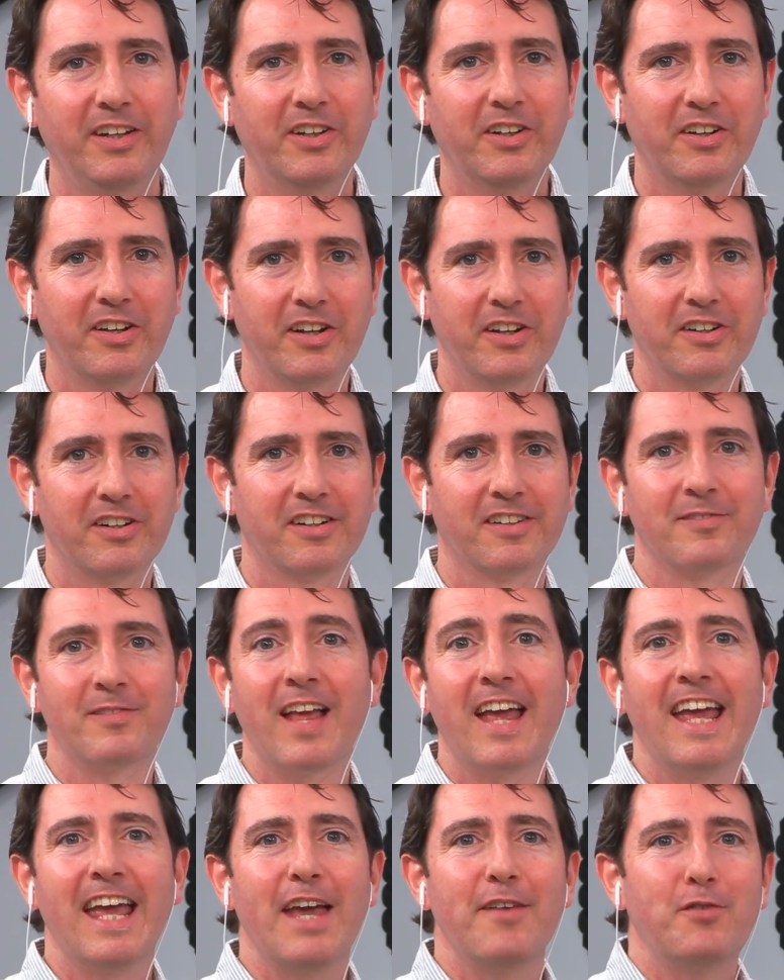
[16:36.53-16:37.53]
Hear, hear.
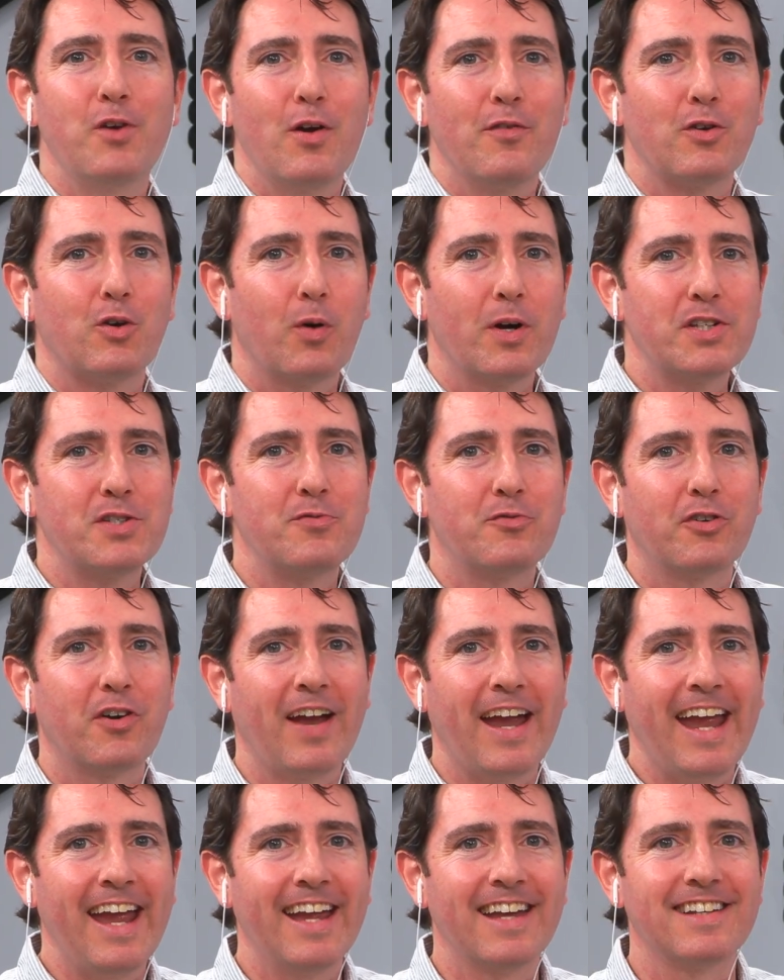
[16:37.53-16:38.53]
If you have a question for
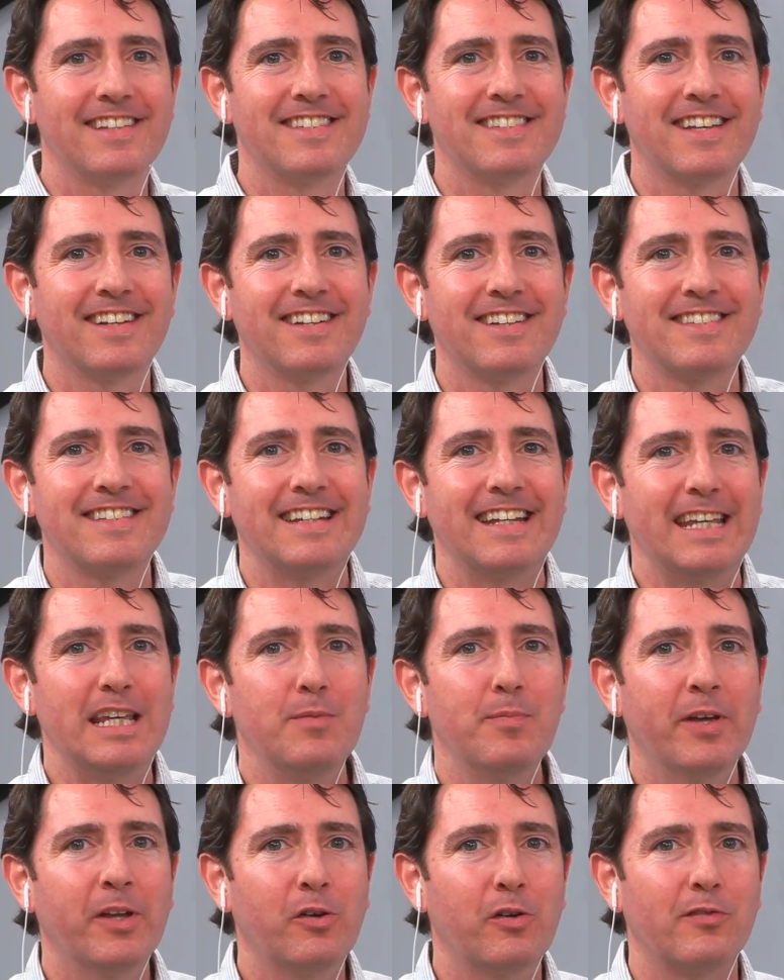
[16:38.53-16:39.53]
Anne, send us an
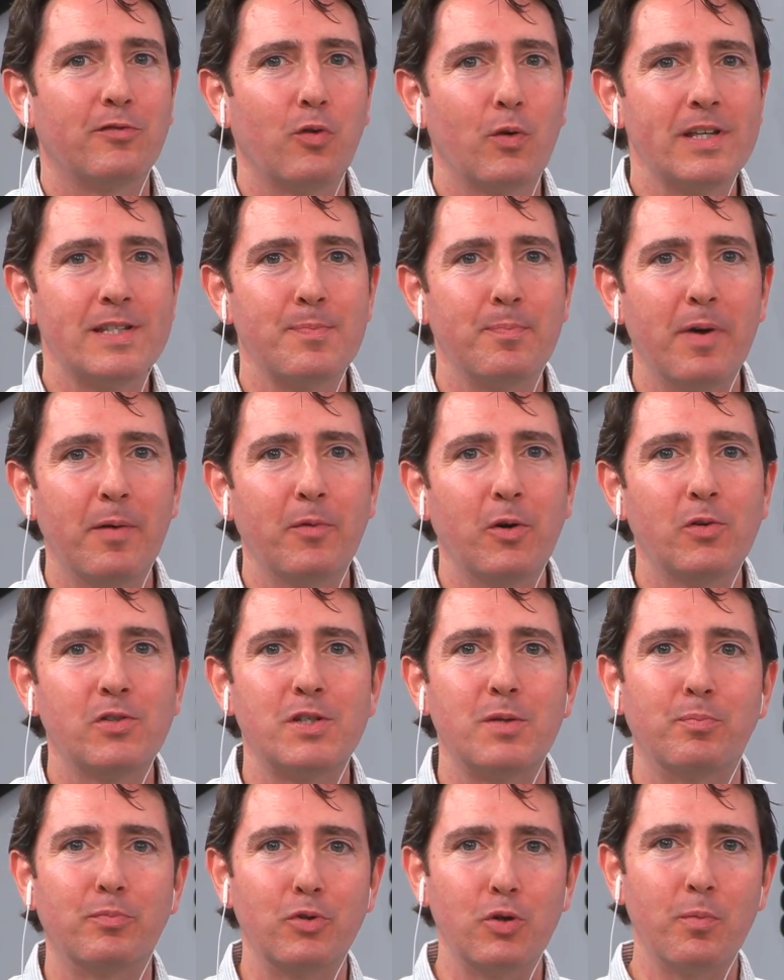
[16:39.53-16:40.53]
email or voice memo
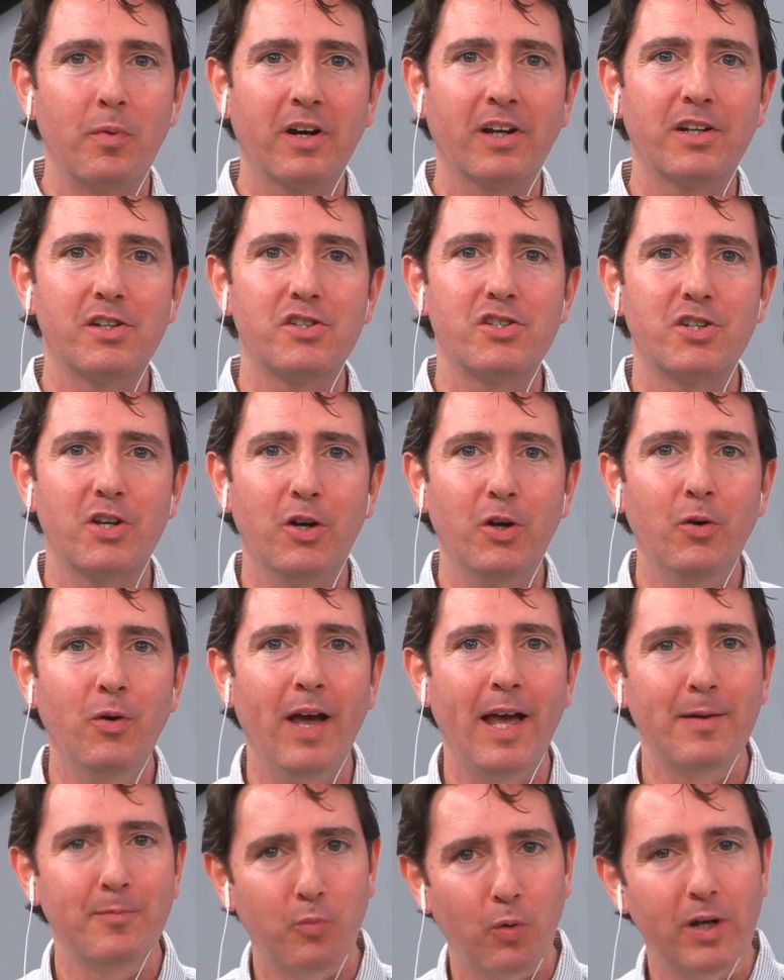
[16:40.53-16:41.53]
to
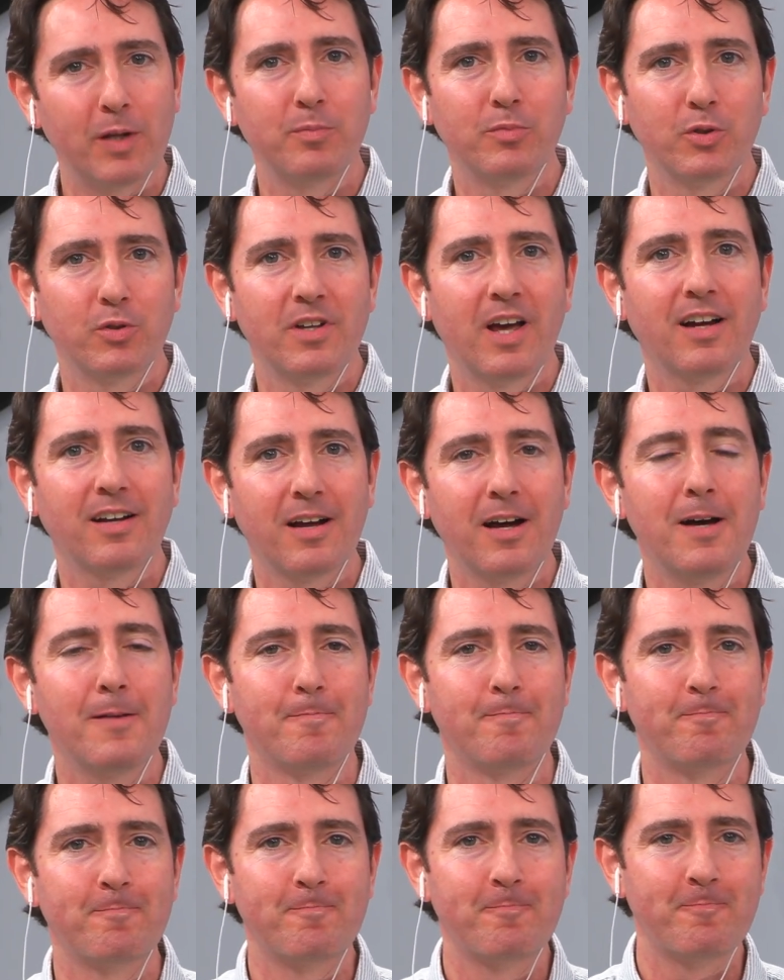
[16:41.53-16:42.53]
brewmarketshow@morningbrew.com.